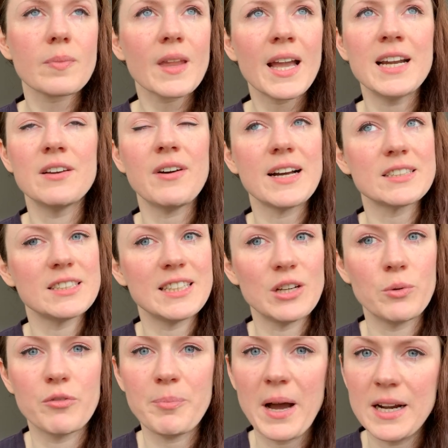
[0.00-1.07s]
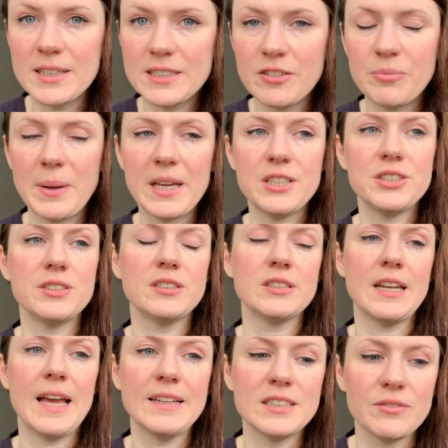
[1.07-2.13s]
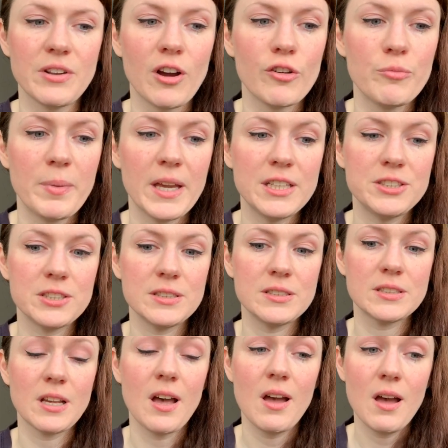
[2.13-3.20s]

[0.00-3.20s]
and I've had to deal with palliative patients and end-of-life patients,